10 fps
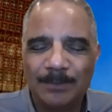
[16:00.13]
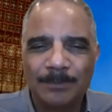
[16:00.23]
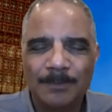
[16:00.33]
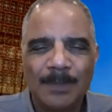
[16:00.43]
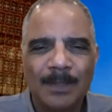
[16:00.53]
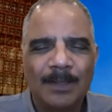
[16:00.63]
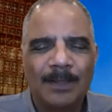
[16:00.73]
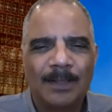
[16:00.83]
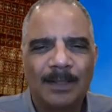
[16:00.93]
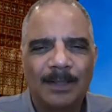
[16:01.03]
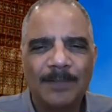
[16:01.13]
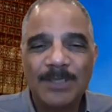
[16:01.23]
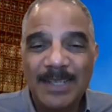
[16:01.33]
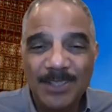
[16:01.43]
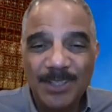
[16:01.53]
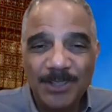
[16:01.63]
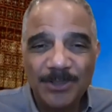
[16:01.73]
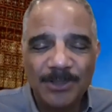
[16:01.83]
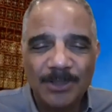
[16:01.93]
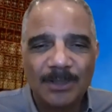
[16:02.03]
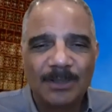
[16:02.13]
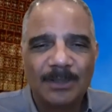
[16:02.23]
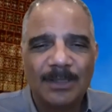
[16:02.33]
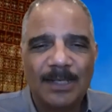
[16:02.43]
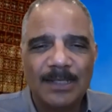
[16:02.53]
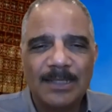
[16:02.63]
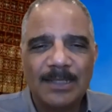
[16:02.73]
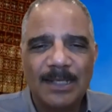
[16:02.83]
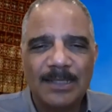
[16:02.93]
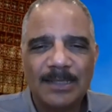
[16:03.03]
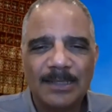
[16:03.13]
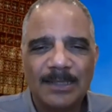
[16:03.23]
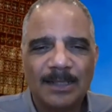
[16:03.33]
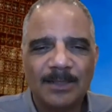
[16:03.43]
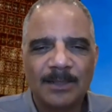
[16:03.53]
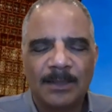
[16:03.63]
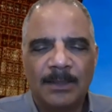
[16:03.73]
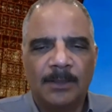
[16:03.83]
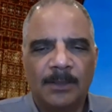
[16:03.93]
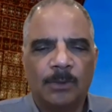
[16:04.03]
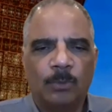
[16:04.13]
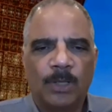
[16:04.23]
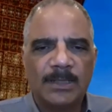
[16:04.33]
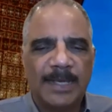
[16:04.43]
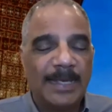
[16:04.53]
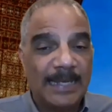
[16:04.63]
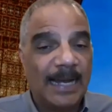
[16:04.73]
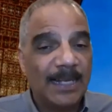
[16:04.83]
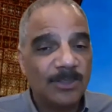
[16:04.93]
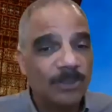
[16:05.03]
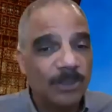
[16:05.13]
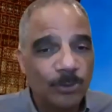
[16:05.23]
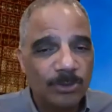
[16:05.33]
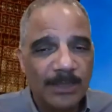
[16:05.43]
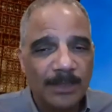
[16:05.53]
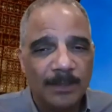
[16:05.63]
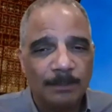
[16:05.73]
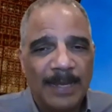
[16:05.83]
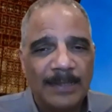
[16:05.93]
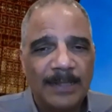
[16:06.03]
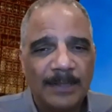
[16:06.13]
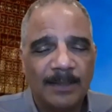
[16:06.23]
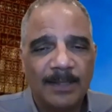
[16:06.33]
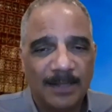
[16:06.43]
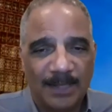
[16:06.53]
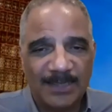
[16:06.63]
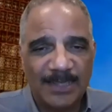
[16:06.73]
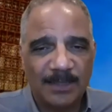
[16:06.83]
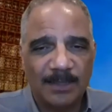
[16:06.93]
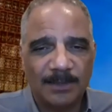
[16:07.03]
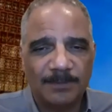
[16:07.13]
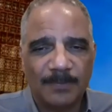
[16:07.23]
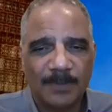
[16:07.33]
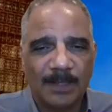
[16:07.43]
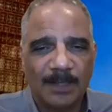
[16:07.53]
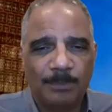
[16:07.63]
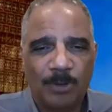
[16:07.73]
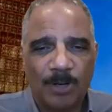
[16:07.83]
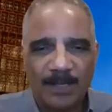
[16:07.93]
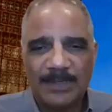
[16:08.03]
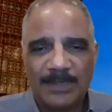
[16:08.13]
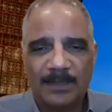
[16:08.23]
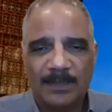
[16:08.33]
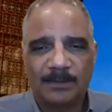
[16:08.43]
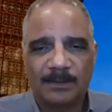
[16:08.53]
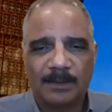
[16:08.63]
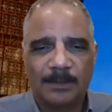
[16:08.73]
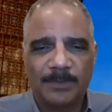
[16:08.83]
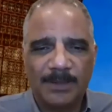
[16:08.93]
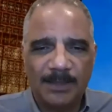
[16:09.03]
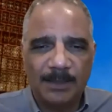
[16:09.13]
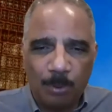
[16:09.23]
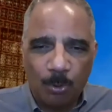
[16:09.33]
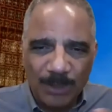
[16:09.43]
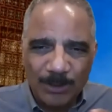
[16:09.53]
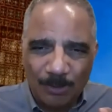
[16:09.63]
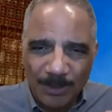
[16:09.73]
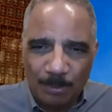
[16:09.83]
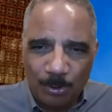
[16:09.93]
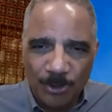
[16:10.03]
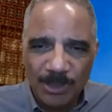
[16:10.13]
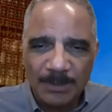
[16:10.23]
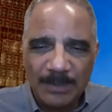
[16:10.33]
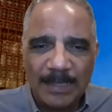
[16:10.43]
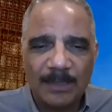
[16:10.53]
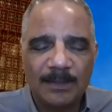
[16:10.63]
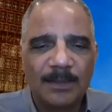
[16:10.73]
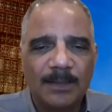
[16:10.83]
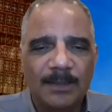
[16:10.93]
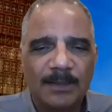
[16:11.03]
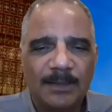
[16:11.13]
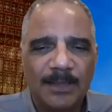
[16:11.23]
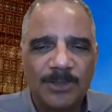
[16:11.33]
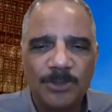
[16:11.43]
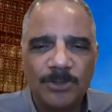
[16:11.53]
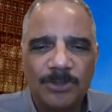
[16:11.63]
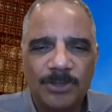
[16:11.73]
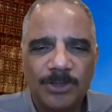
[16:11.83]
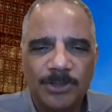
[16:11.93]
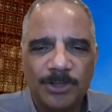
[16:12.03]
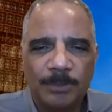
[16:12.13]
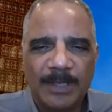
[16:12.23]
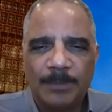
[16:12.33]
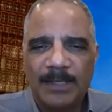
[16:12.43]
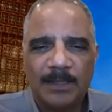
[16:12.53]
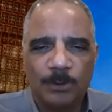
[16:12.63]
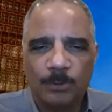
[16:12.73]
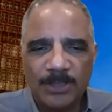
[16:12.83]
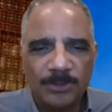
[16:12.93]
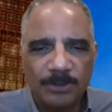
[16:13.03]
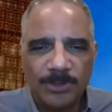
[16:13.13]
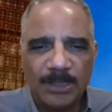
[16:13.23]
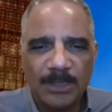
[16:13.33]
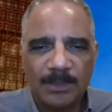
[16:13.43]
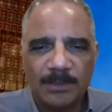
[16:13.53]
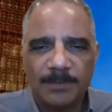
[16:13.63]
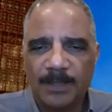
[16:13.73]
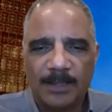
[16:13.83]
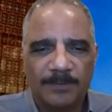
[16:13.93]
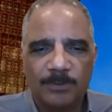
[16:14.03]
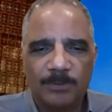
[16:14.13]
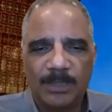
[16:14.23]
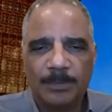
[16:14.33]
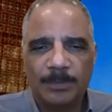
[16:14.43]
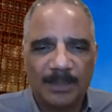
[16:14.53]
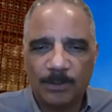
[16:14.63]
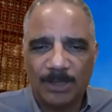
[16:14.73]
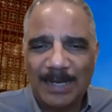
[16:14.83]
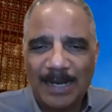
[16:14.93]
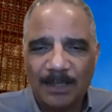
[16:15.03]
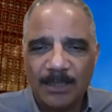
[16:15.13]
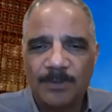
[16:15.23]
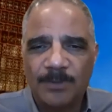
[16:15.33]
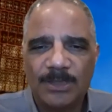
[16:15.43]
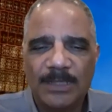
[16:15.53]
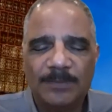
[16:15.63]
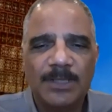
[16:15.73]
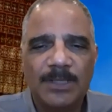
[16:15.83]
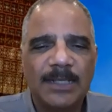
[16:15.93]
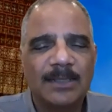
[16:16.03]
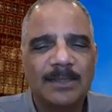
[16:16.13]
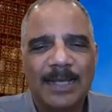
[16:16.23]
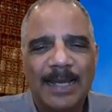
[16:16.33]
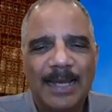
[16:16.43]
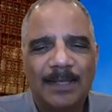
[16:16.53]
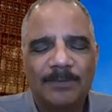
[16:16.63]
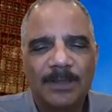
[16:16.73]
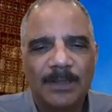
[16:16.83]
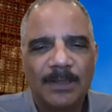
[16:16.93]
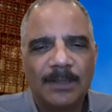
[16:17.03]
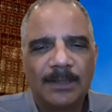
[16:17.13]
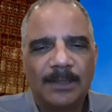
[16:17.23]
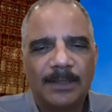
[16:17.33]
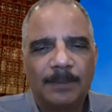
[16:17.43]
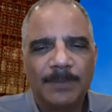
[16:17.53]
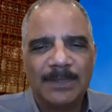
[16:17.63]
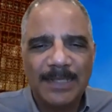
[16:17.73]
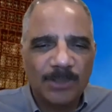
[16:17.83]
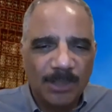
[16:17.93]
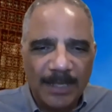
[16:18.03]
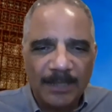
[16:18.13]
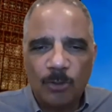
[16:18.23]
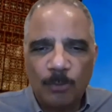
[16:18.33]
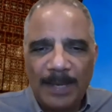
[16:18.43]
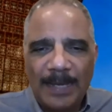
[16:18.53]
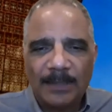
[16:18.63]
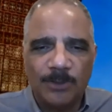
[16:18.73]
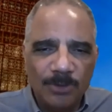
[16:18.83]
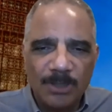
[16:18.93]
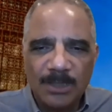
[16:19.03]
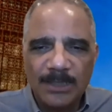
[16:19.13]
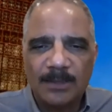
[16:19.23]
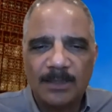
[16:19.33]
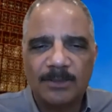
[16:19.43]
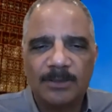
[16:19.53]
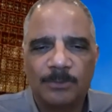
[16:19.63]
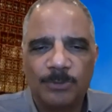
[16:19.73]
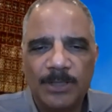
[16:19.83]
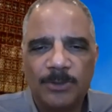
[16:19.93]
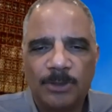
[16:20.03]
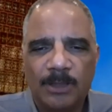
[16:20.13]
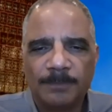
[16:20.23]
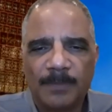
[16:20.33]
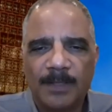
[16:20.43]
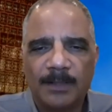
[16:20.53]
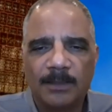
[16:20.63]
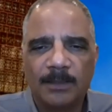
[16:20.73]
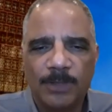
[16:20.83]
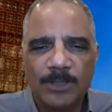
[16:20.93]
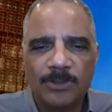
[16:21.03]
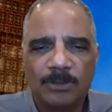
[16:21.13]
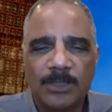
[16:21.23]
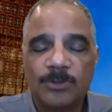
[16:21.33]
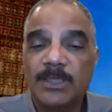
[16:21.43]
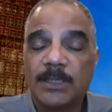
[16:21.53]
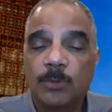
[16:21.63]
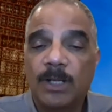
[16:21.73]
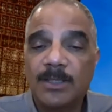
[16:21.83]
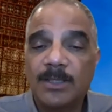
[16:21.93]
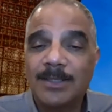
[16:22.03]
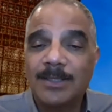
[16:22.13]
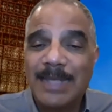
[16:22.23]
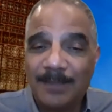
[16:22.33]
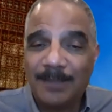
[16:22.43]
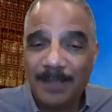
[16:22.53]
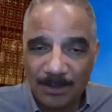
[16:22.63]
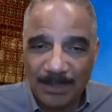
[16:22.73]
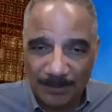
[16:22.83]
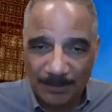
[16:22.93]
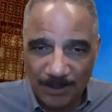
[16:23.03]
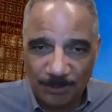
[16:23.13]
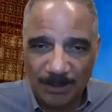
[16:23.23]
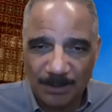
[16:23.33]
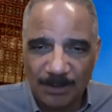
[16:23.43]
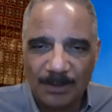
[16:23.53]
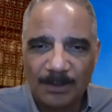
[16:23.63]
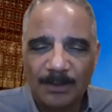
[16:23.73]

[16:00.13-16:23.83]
them uh, every 10 years the united states conducts what is a constitutionally mandated thing a census um, part of that data um, the, the, it's called the apportionment data is used to determine how many congressional seats and therefore how many electoral college votes every state is going to have um, the states then go back use the census to redraw their congressional districts as well as their state legislative districts